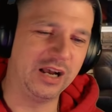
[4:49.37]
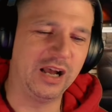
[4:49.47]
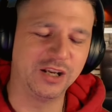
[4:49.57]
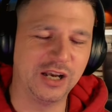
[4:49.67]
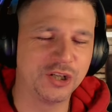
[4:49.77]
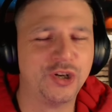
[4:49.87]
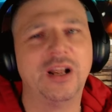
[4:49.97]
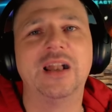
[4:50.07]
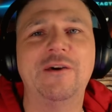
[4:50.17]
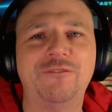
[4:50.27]
I should
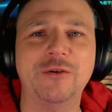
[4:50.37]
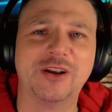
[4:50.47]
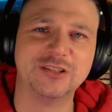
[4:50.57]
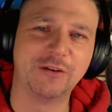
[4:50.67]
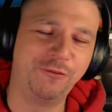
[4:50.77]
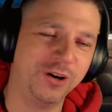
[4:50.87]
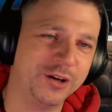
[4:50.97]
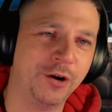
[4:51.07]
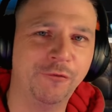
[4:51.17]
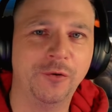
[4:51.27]
have left it because it
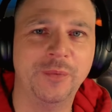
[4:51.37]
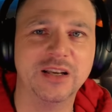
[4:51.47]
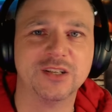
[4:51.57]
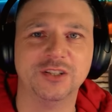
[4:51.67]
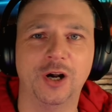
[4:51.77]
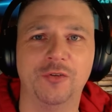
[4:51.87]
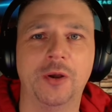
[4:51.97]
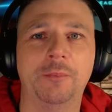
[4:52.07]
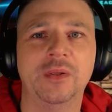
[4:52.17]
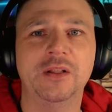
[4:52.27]
followed on from that. So yo,
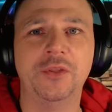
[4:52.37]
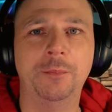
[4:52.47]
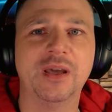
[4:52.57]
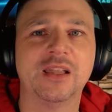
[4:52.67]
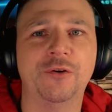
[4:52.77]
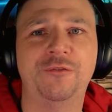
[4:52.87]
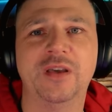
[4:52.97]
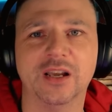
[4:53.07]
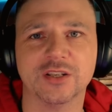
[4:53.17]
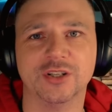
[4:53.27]
the the bigger the
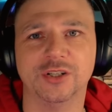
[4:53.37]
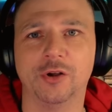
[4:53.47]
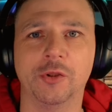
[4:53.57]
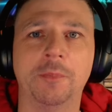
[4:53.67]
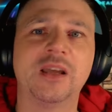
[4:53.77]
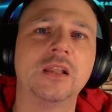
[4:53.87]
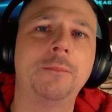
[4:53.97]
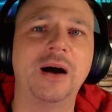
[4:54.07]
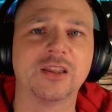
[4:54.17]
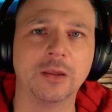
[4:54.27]
figure, so yo, the bigger the
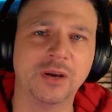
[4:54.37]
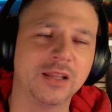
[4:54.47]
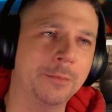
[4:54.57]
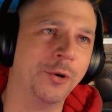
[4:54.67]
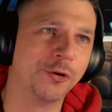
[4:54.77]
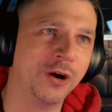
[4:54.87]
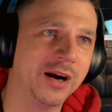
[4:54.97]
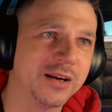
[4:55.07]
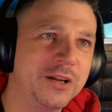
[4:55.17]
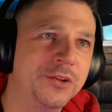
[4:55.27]
back, the bigger the butt
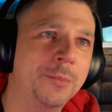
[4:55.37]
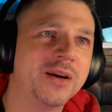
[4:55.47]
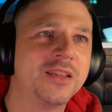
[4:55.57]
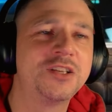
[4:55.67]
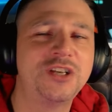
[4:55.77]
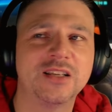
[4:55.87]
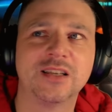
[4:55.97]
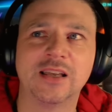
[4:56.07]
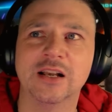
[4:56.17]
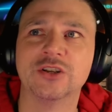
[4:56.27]
crack, the bigger the chance
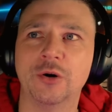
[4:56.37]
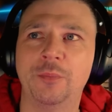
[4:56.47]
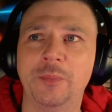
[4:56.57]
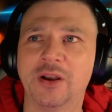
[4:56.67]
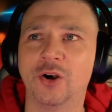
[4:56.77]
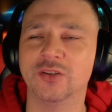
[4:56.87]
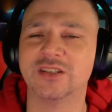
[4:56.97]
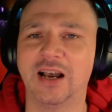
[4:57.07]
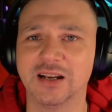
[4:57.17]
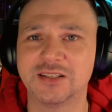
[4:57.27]
the girls up in my
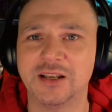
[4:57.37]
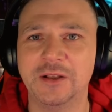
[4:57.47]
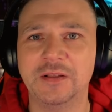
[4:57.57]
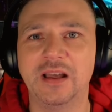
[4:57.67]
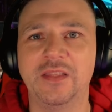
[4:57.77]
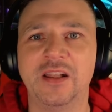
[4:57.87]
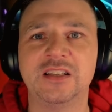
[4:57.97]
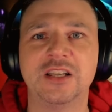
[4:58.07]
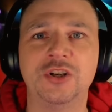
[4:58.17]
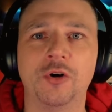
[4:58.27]
contacts. And then he
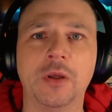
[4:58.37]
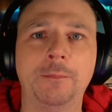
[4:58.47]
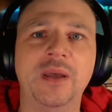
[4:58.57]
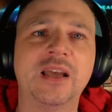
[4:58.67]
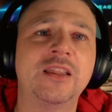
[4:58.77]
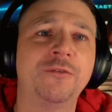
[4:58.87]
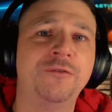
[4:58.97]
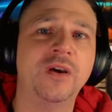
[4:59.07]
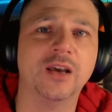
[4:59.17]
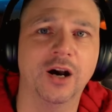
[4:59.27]
said, yo, the bigger the
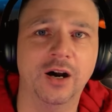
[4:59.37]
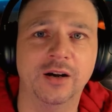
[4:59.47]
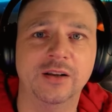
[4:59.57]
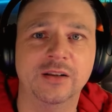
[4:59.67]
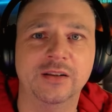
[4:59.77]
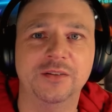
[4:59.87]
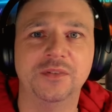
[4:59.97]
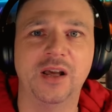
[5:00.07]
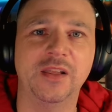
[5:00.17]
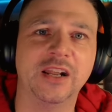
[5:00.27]
figure,
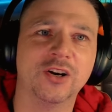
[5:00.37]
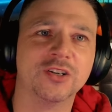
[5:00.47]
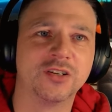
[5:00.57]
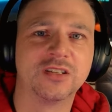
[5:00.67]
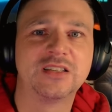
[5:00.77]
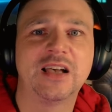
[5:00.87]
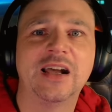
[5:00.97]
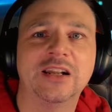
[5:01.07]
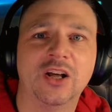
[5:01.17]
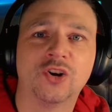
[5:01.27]
And then he goes on to
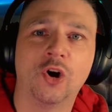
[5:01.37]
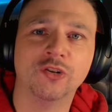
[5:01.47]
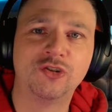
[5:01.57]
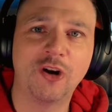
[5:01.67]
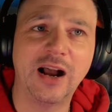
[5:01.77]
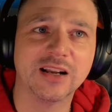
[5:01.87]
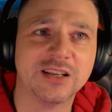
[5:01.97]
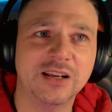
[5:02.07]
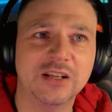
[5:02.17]
signing a contract.